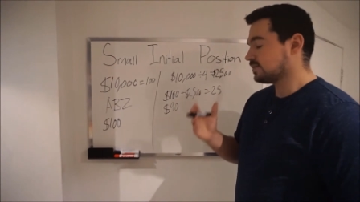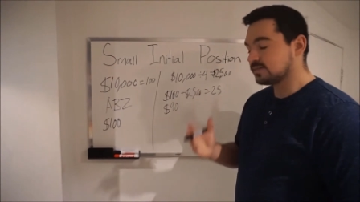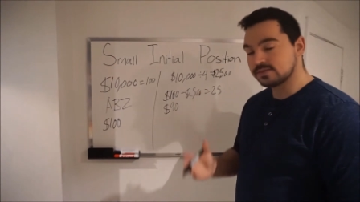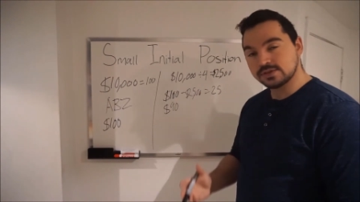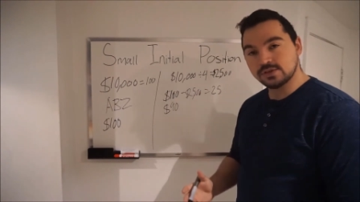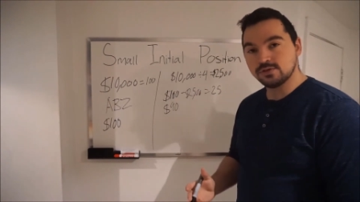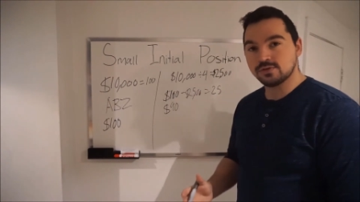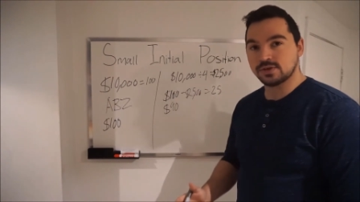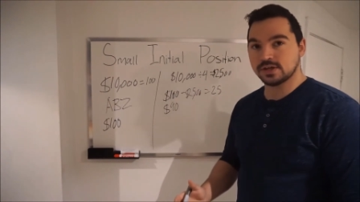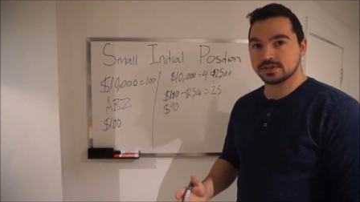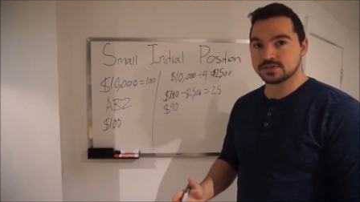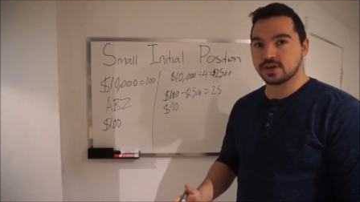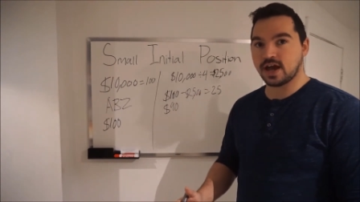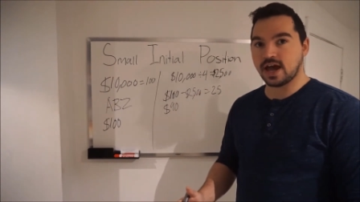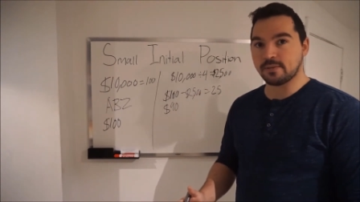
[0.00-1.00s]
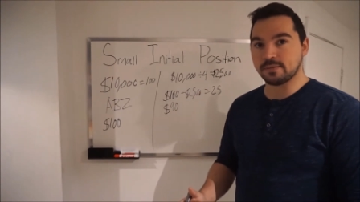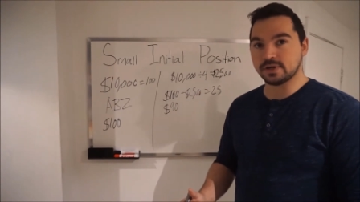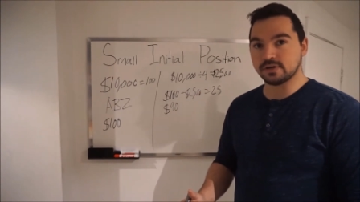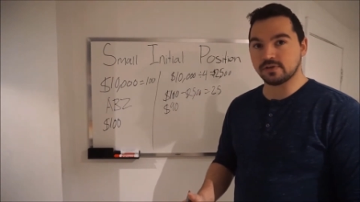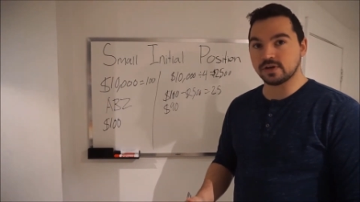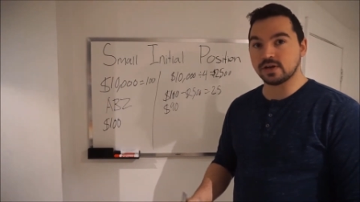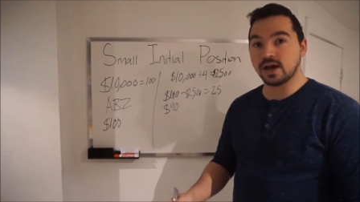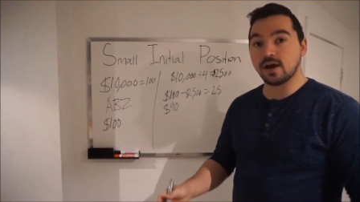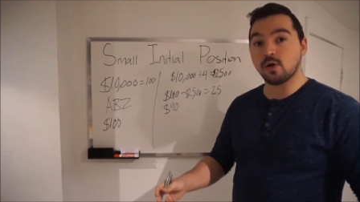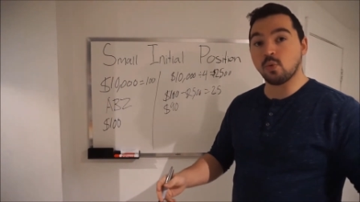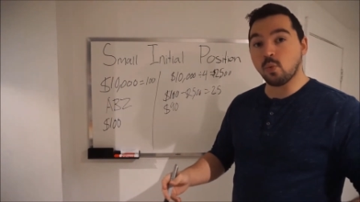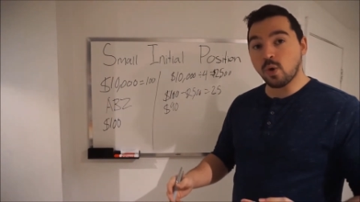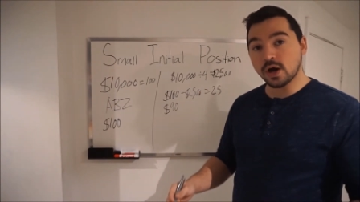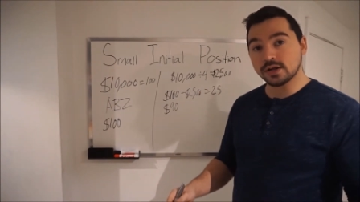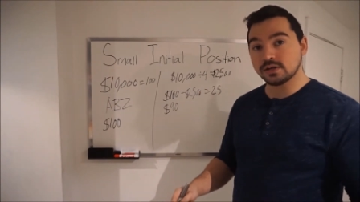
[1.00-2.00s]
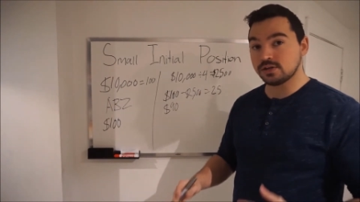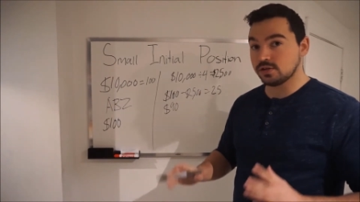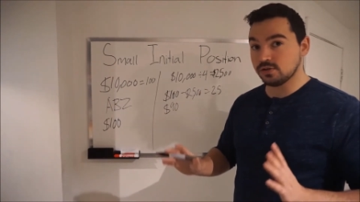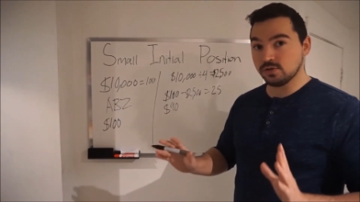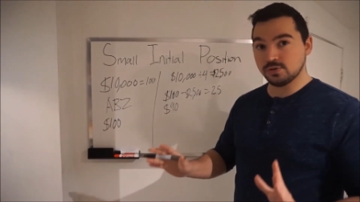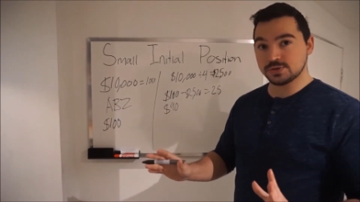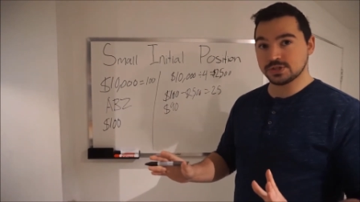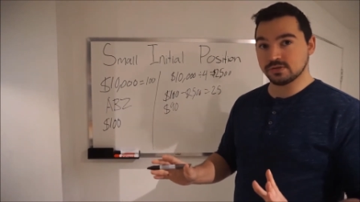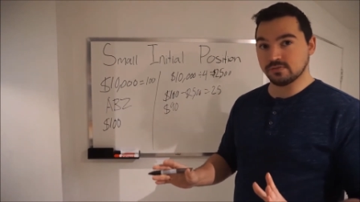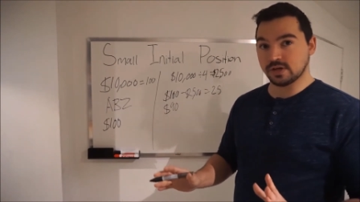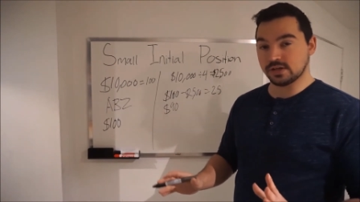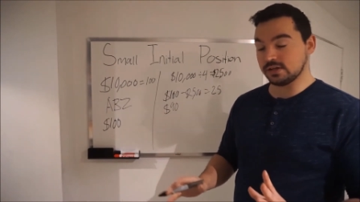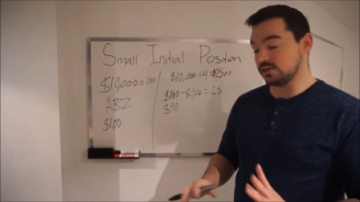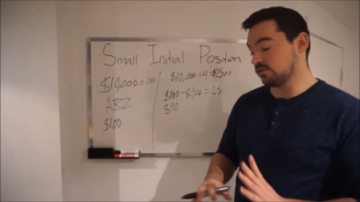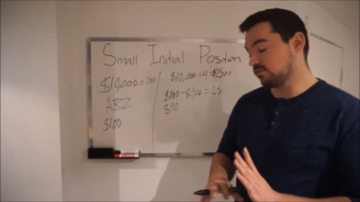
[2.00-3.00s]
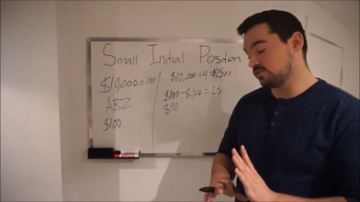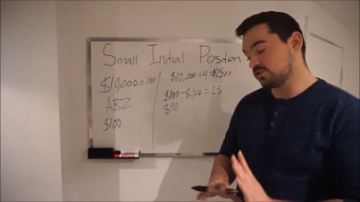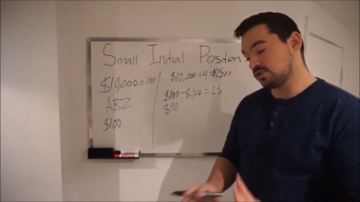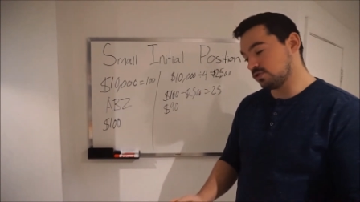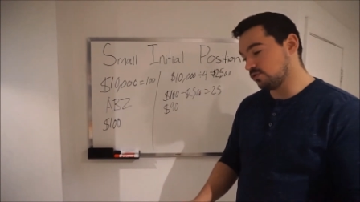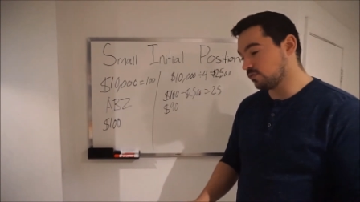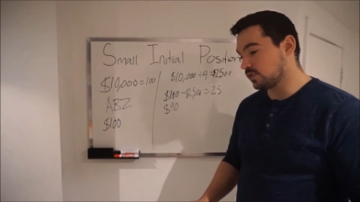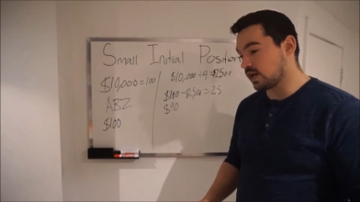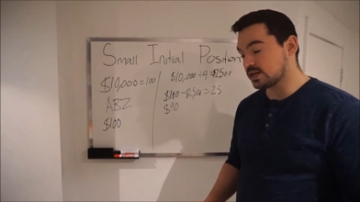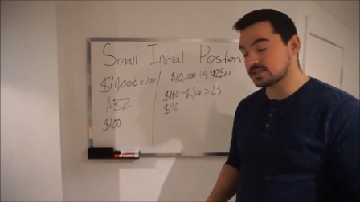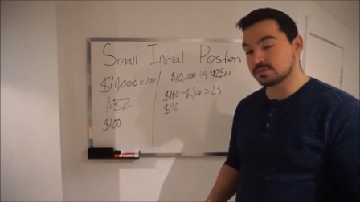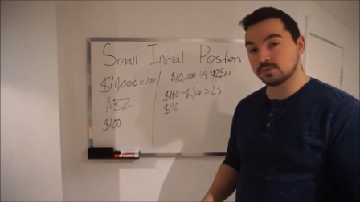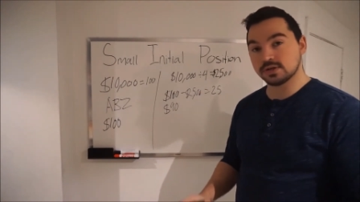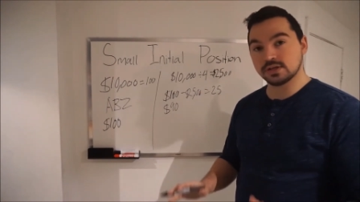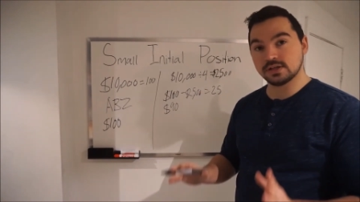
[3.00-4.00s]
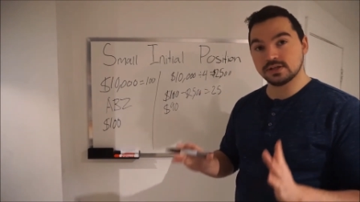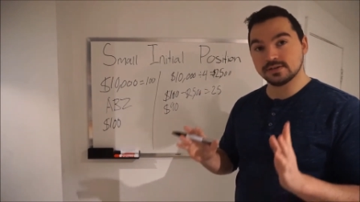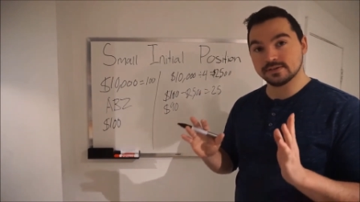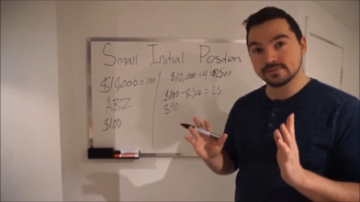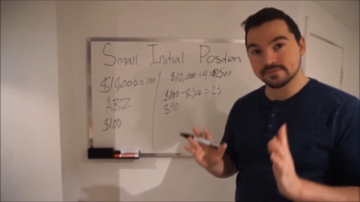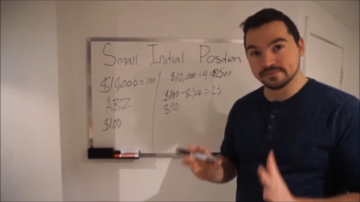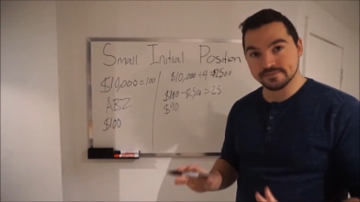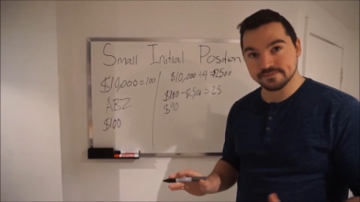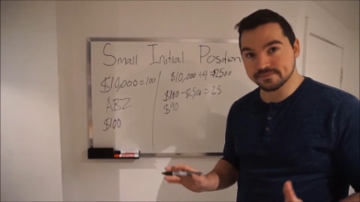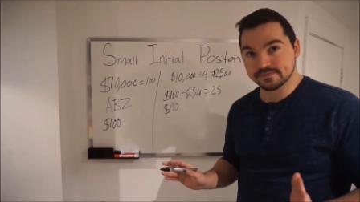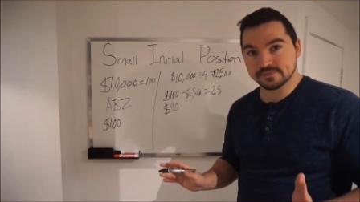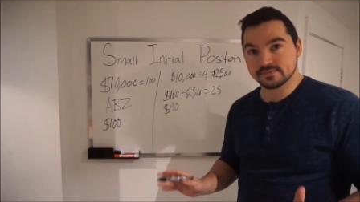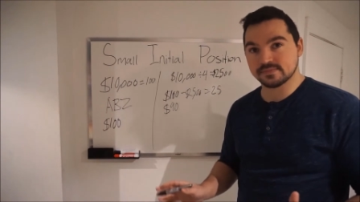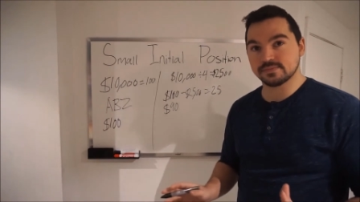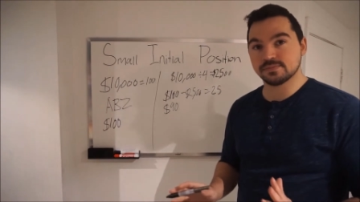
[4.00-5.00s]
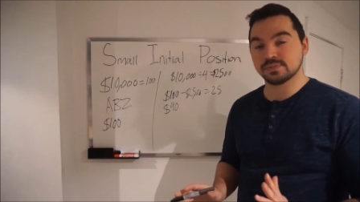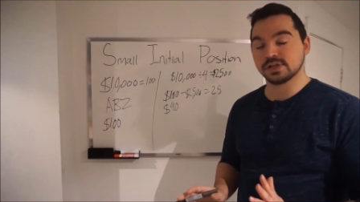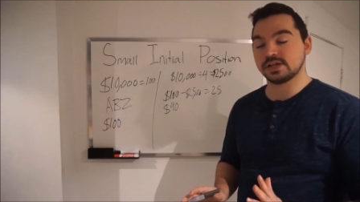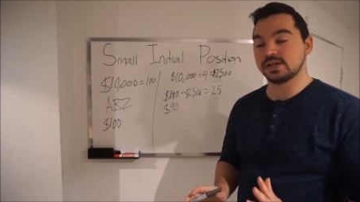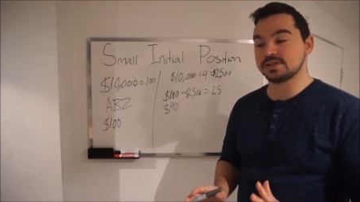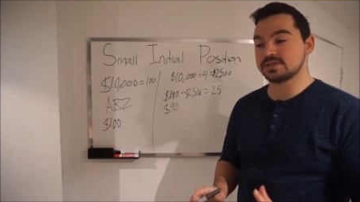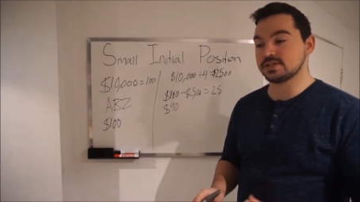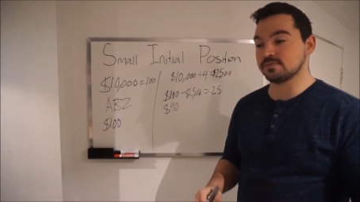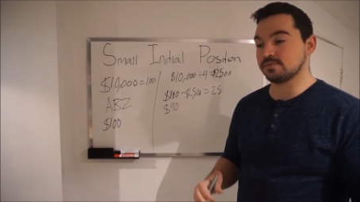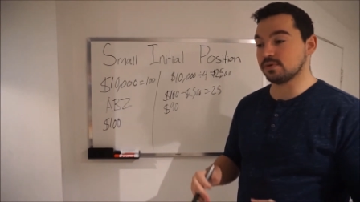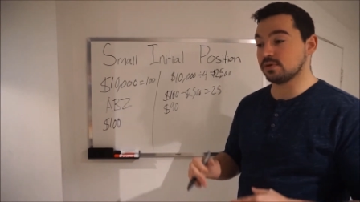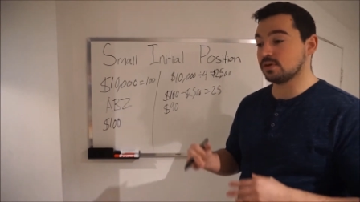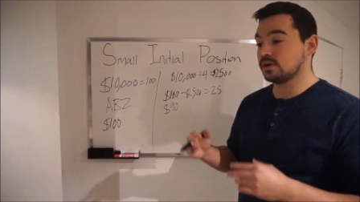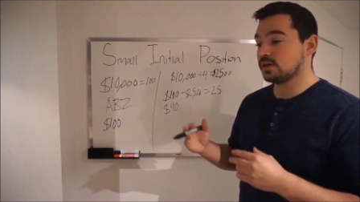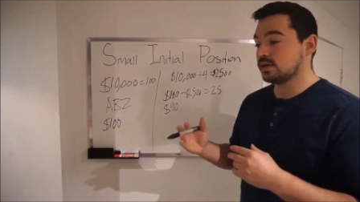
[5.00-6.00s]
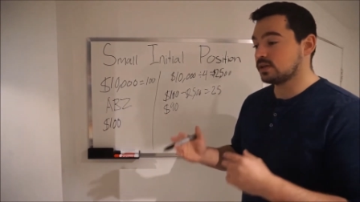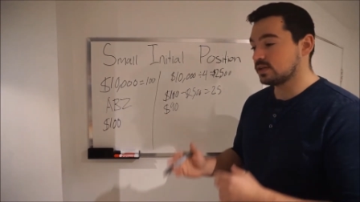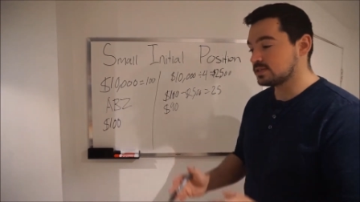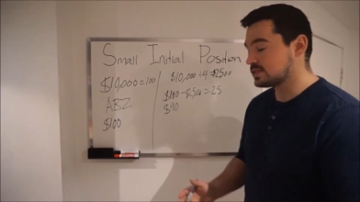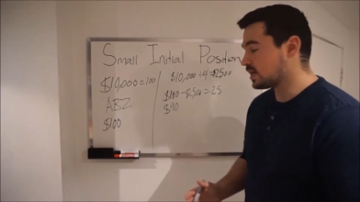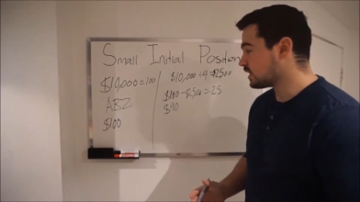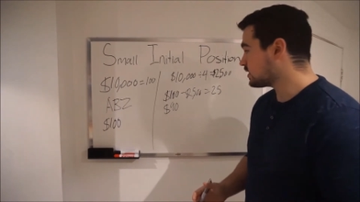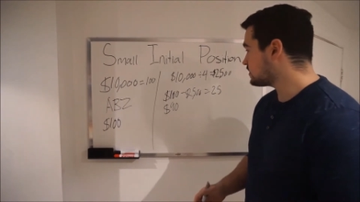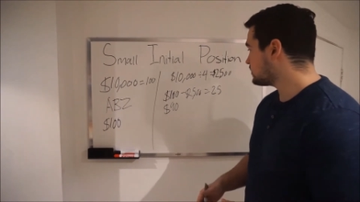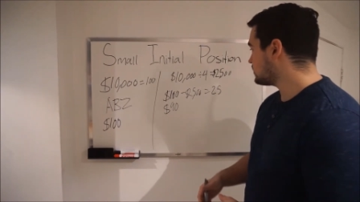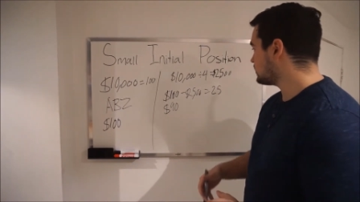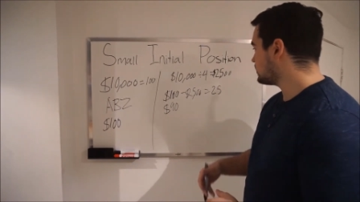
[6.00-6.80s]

2 things are happening right now. One, you're losing money. You've lost money, plain and simple. The second thing